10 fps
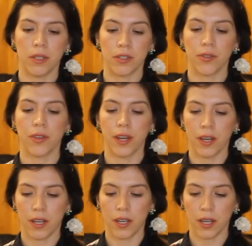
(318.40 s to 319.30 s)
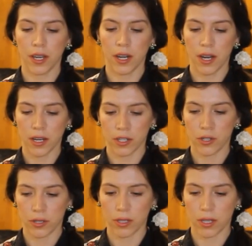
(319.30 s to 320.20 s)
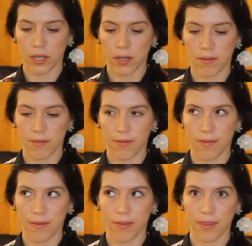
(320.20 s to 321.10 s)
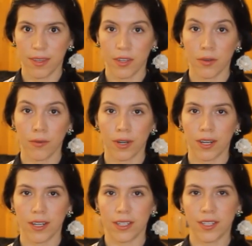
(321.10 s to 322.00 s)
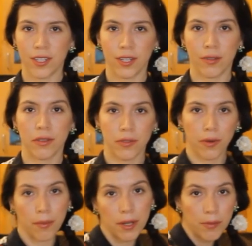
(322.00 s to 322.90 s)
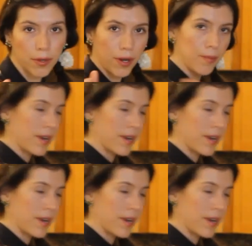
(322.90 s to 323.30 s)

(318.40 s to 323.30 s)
so that it can actually do what it needs to do. So I'm going to be right